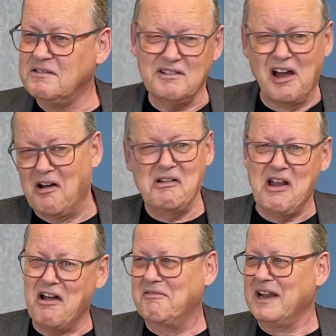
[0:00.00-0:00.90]
No,
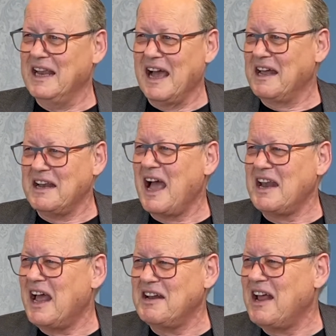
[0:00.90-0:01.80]
not really. I just
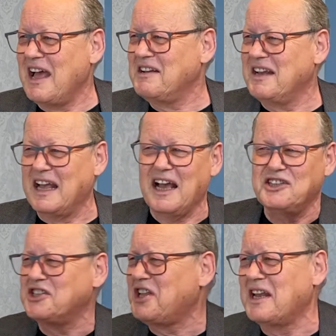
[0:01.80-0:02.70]

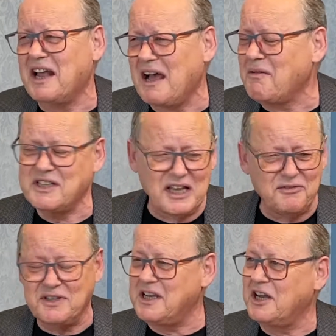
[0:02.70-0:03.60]
thought I was
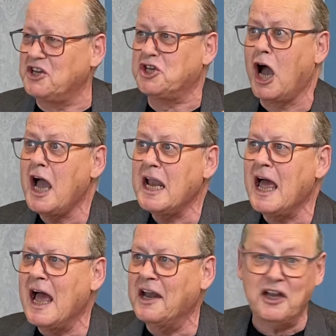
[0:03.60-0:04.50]
interested in
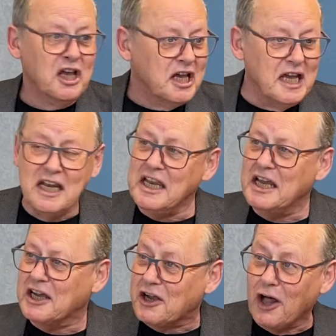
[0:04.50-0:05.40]
Thailand,
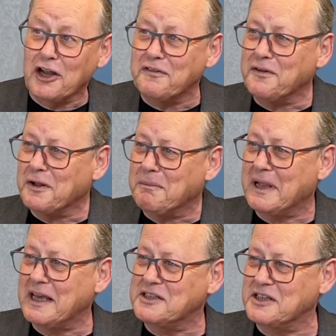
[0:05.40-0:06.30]
India, colorful
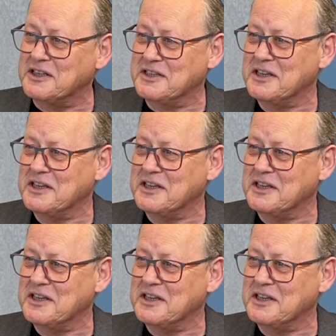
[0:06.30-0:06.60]
places.